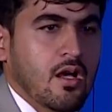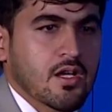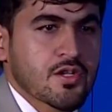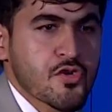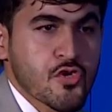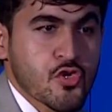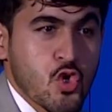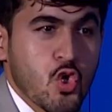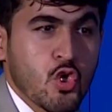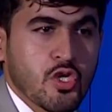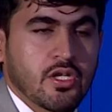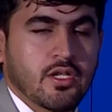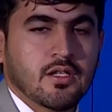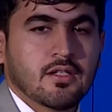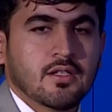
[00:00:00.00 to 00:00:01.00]

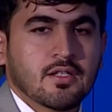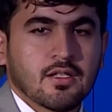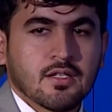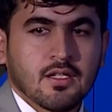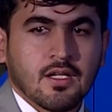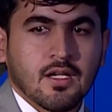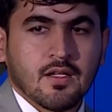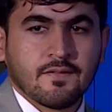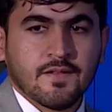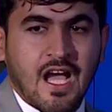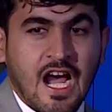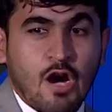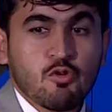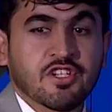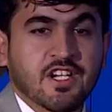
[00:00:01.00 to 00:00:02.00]
shown the
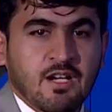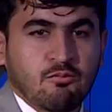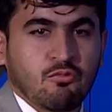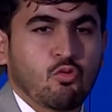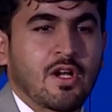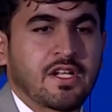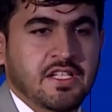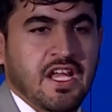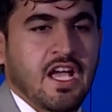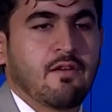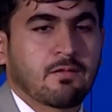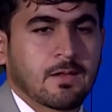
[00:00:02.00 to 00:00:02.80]
outcome what they have